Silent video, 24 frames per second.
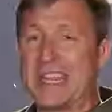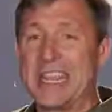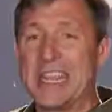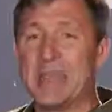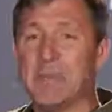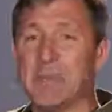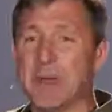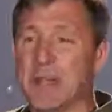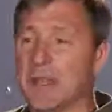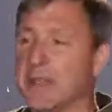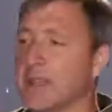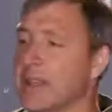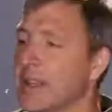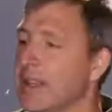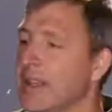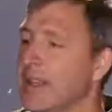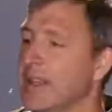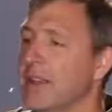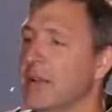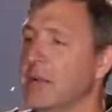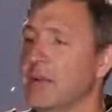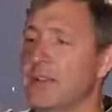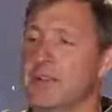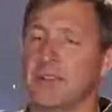keep it,
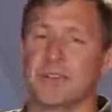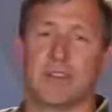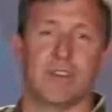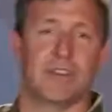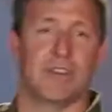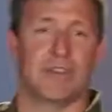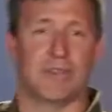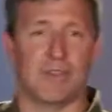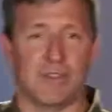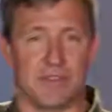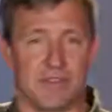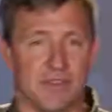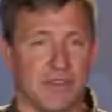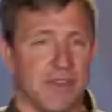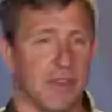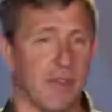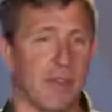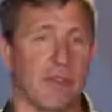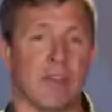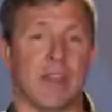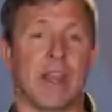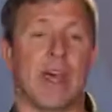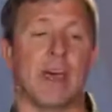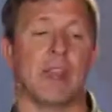which is a different
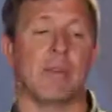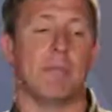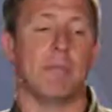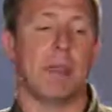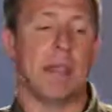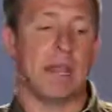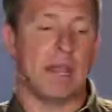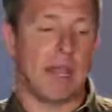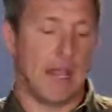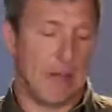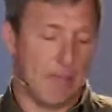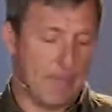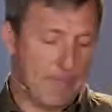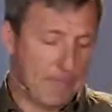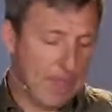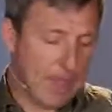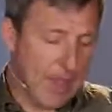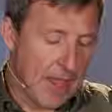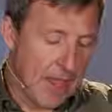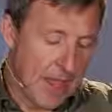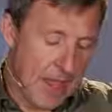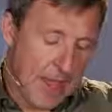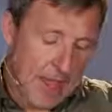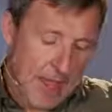skill than how to make it.
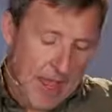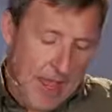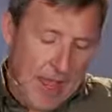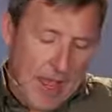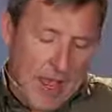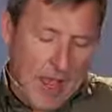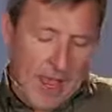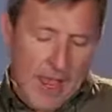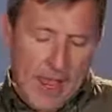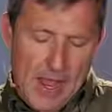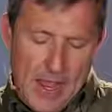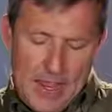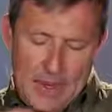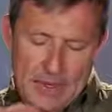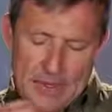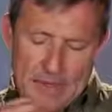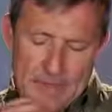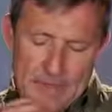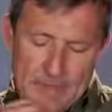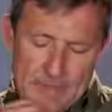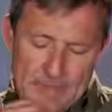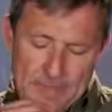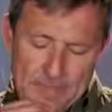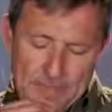And
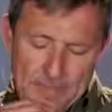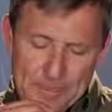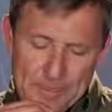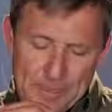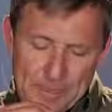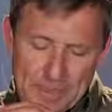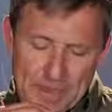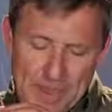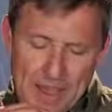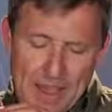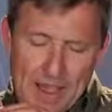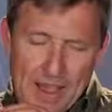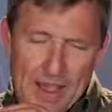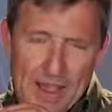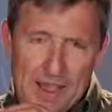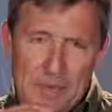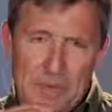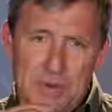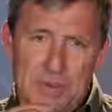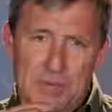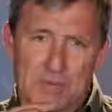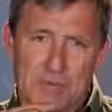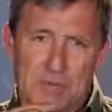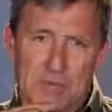I
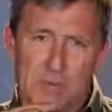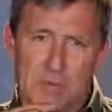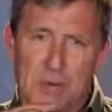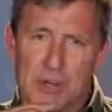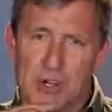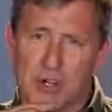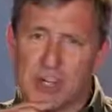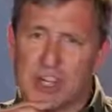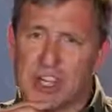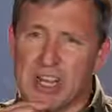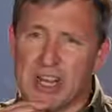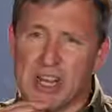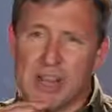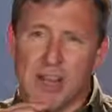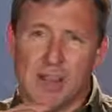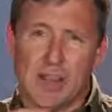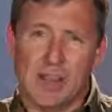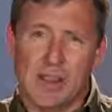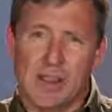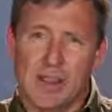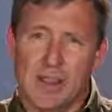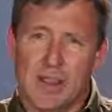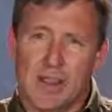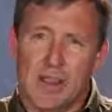was pushing
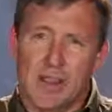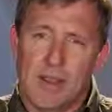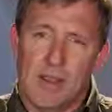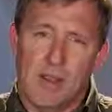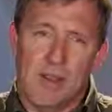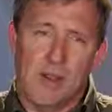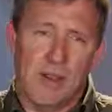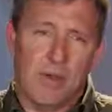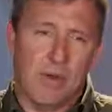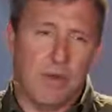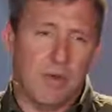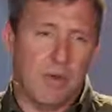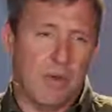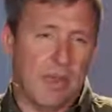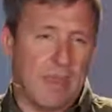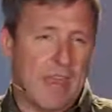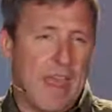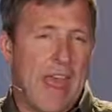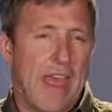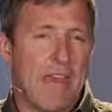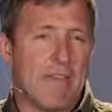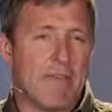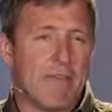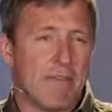
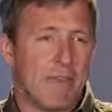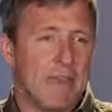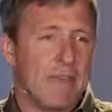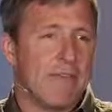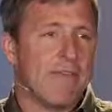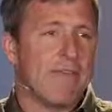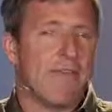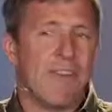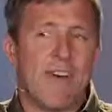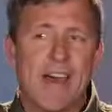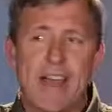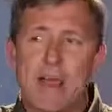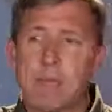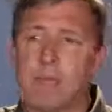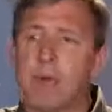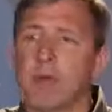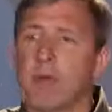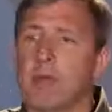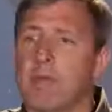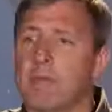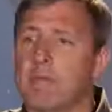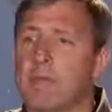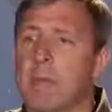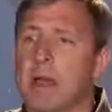with every
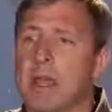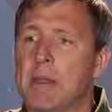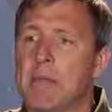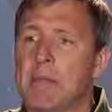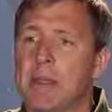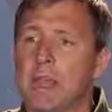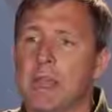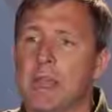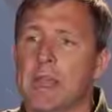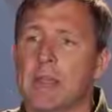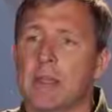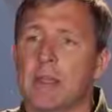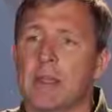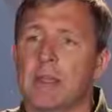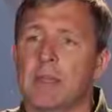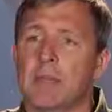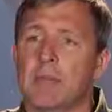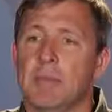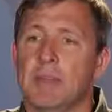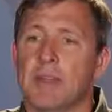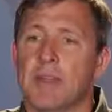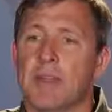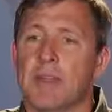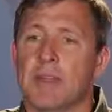fiber of my being
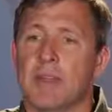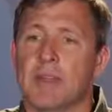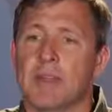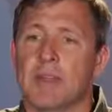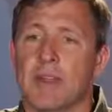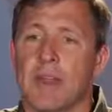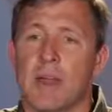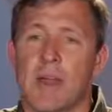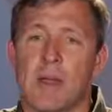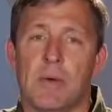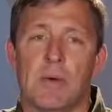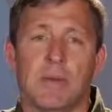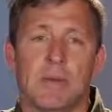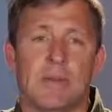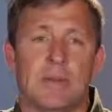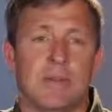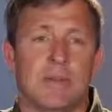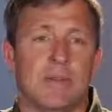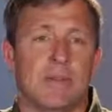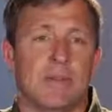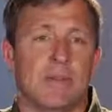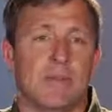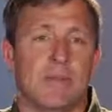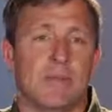because I
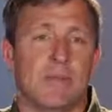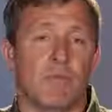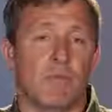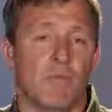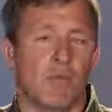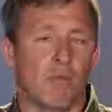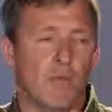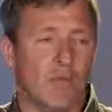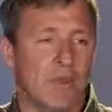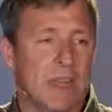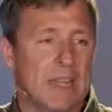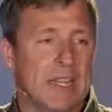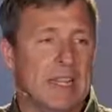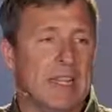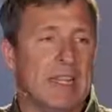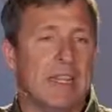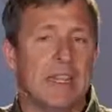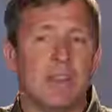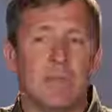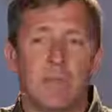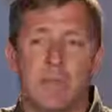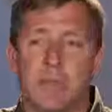was really,